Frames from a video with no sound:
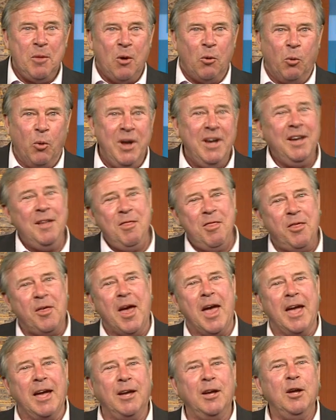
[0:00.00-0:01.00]
We can
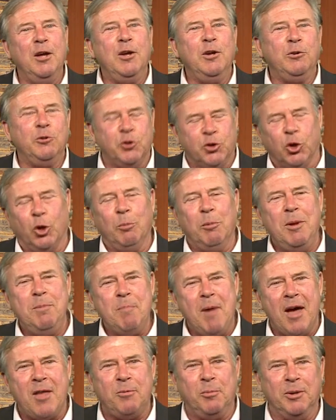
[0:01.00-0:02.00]
thank German
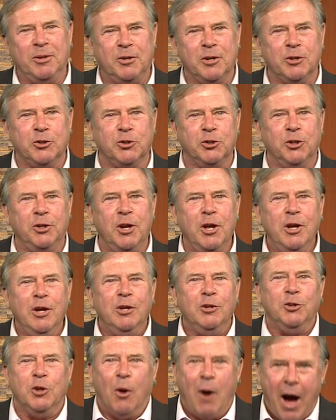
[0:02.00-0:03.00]
mathematician
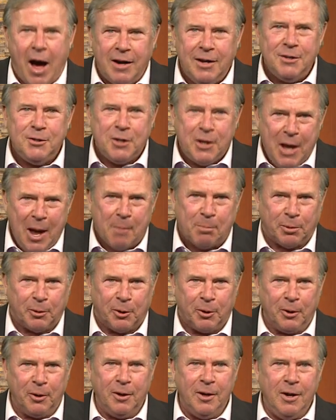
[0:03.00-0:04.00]
Johannes
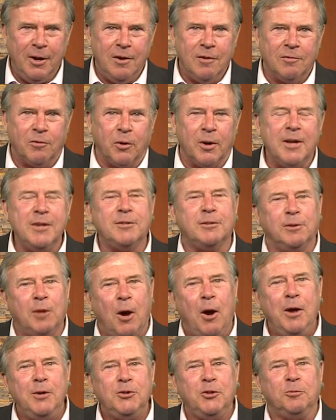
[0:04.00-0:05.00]
Kepler for his
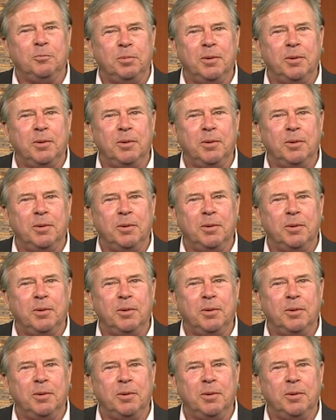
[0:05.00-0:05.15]
laws of